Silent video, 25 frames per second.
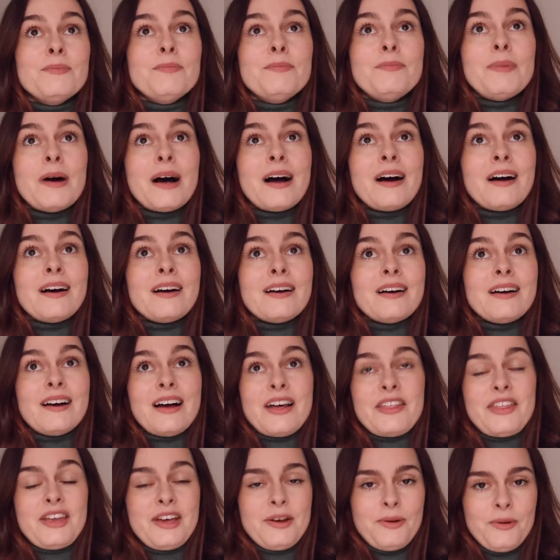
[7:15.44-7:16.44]
but I
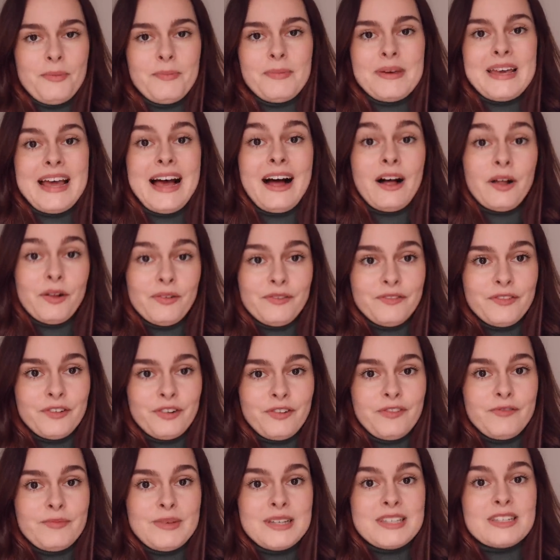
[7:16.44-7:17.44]
think it would be helpful
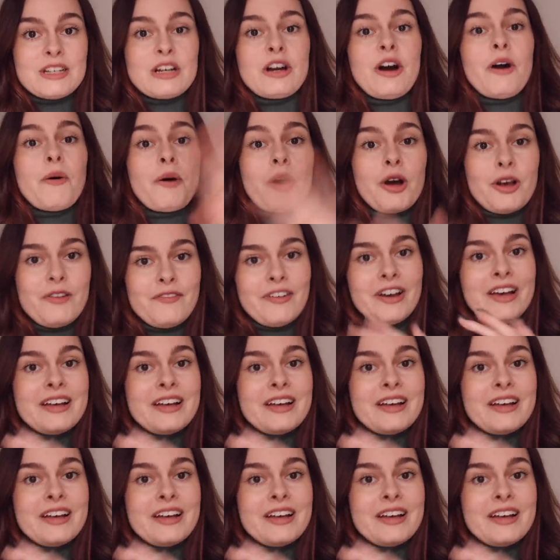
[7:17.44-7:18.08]
for me to go over,